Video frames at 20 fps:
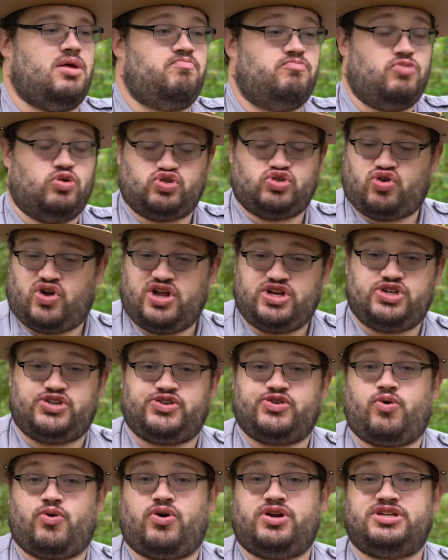Those creatures,
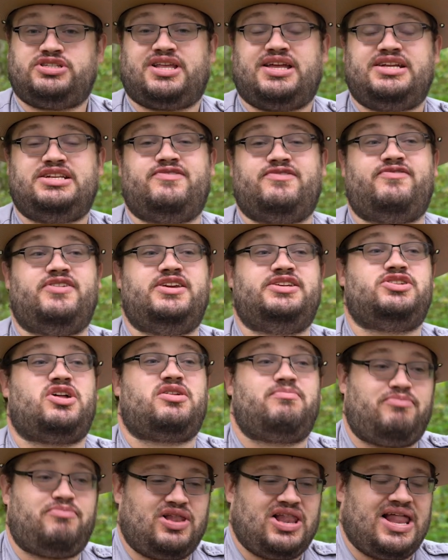of course, like to feast
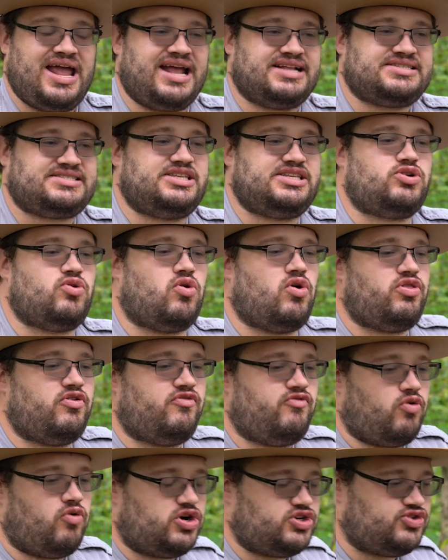on plants that grow on the
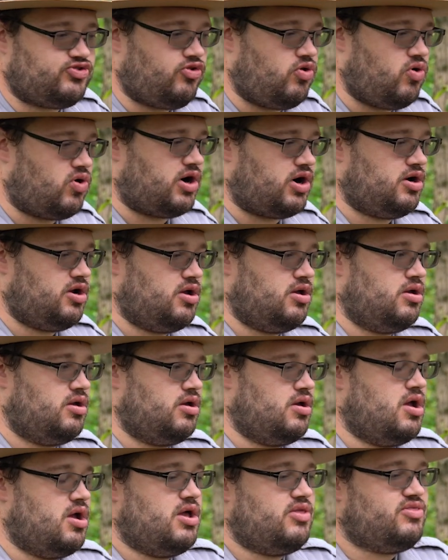forest floor.
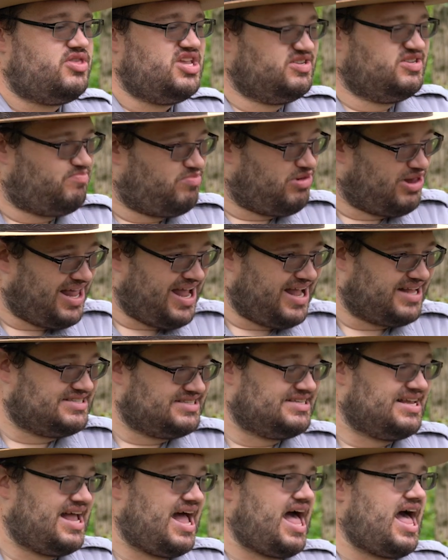These
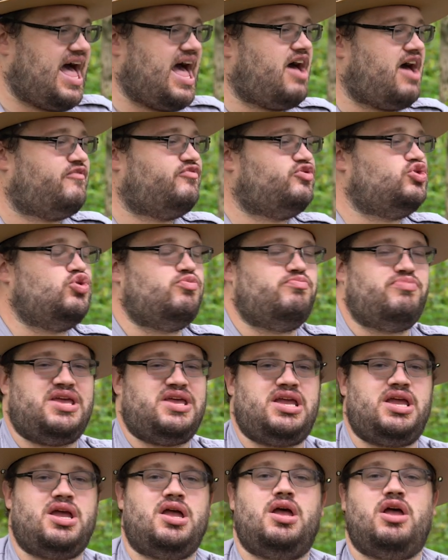plants have to
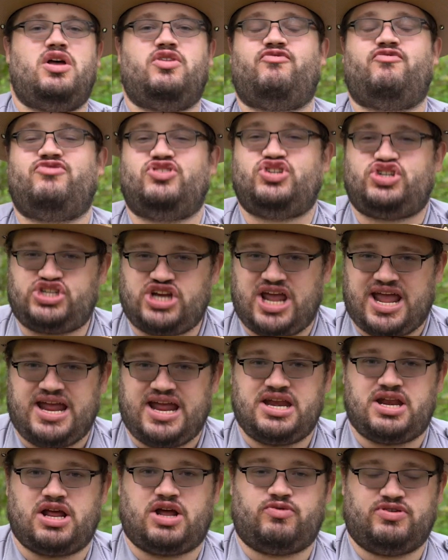be
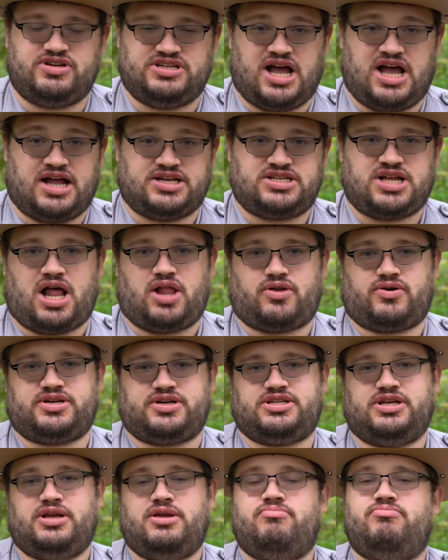shade
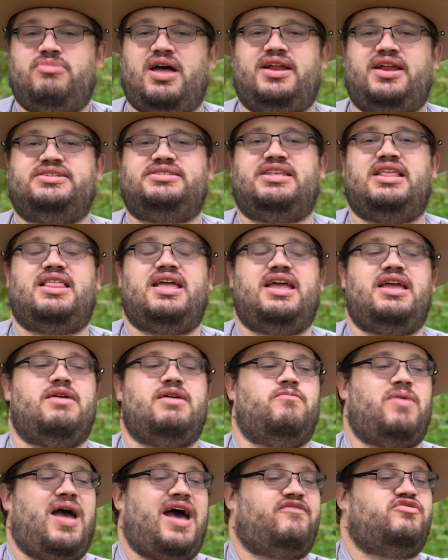tolerant. That is, that they
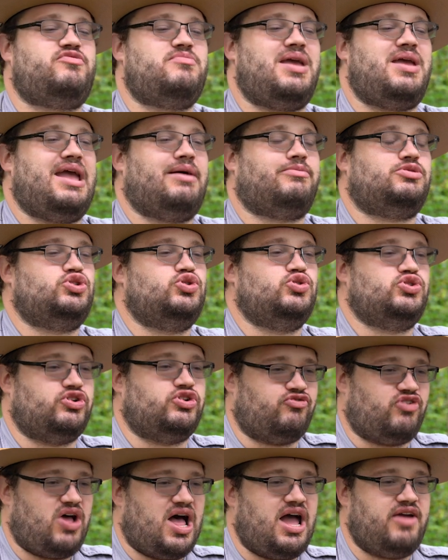have to be able to
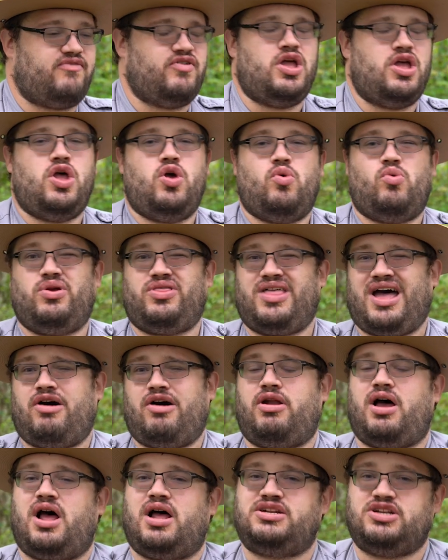survive
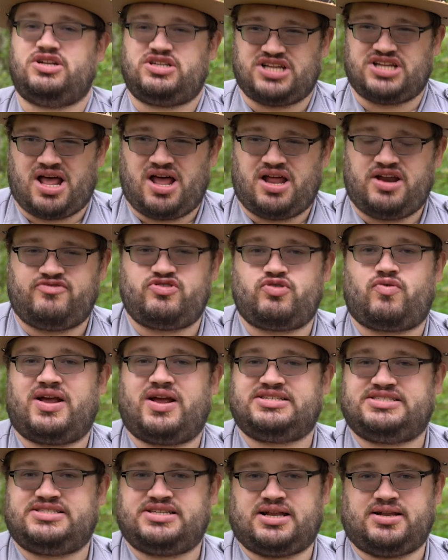without a ton of
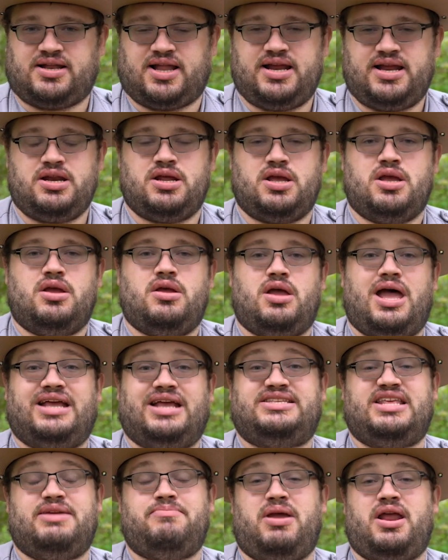direct sunlight,
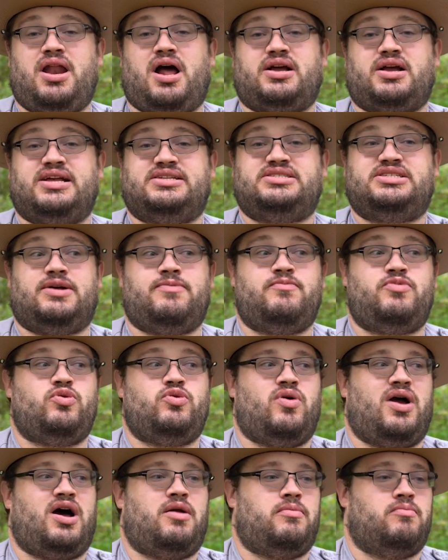as they may not get some
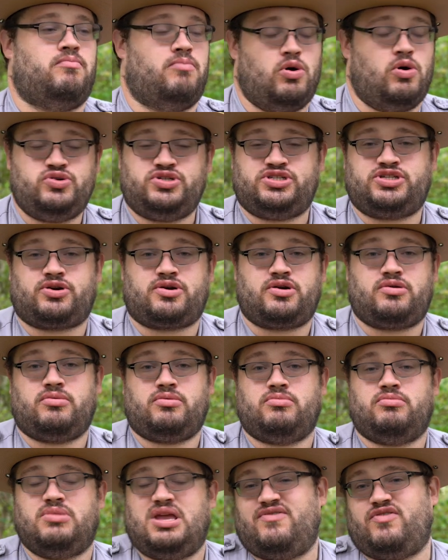throughout most or
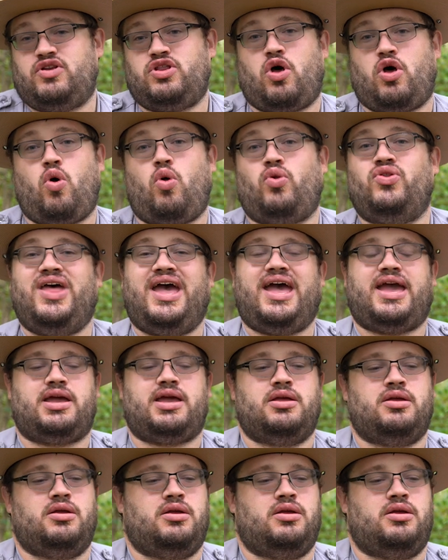even the whole day.